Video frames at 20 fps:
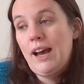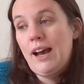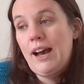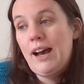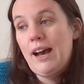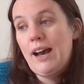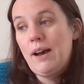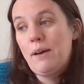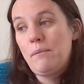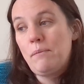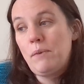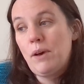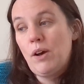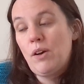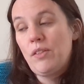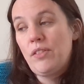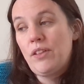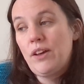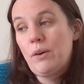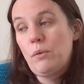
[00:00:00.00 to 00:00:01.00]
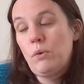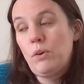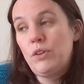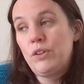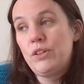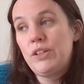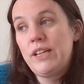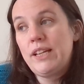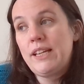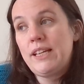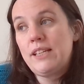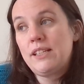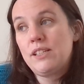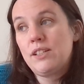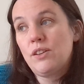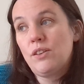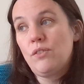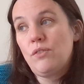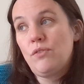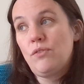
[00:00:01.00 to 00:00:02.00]
That one
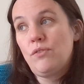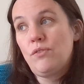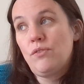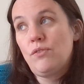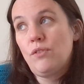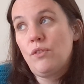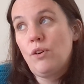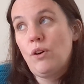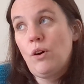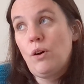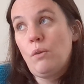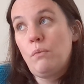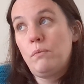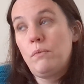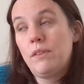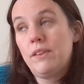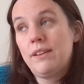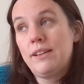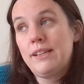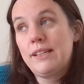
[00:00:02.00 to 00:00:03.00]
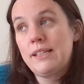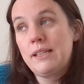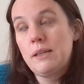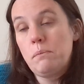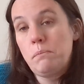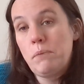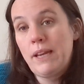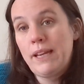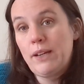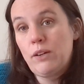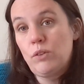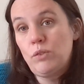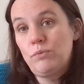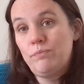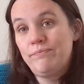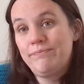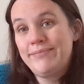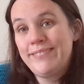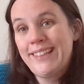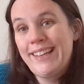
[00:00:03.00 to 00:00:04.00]
is from the Knitting Pickle.